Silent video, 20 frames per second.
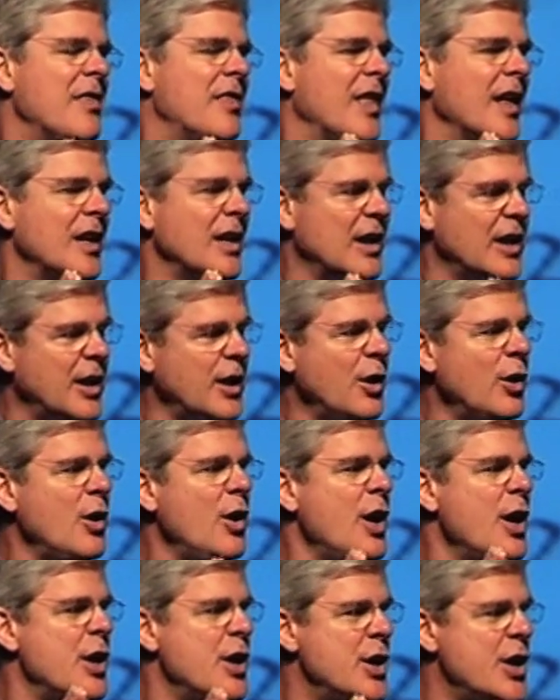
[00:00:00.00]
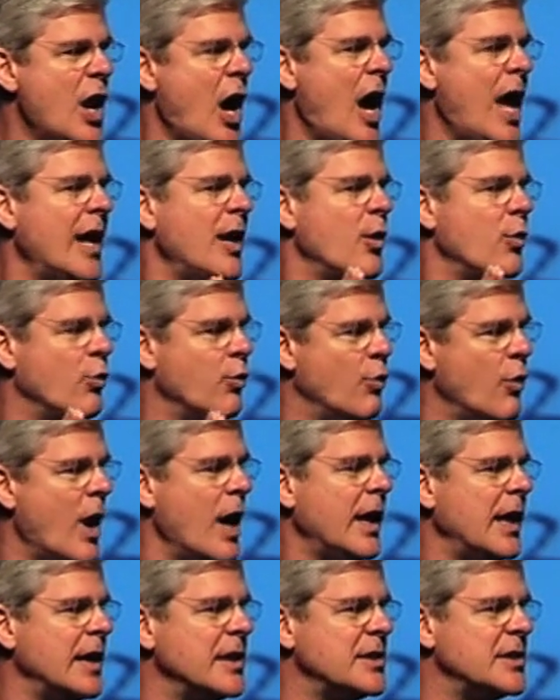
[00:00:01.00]
the little not
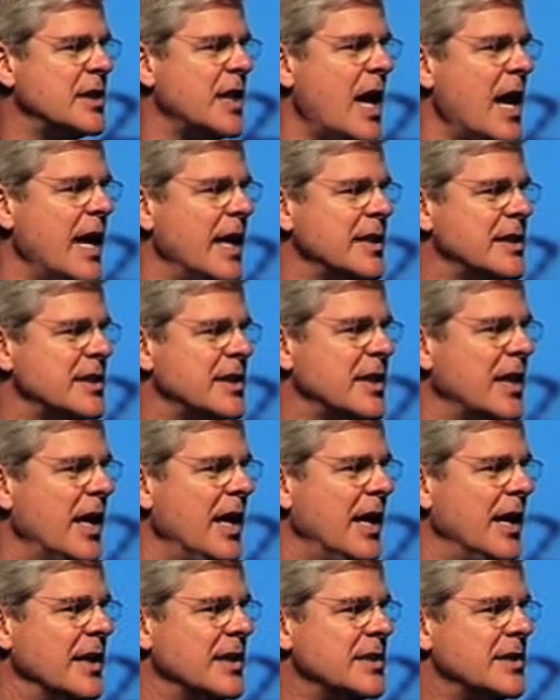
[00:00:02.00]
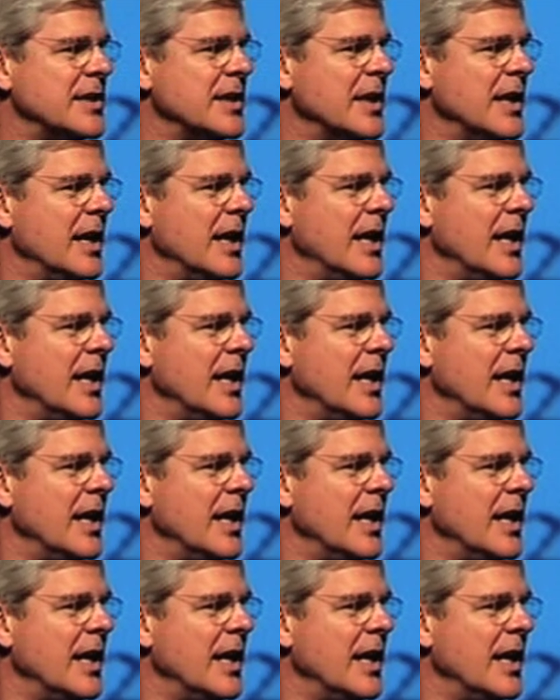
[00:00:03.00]
rocket science things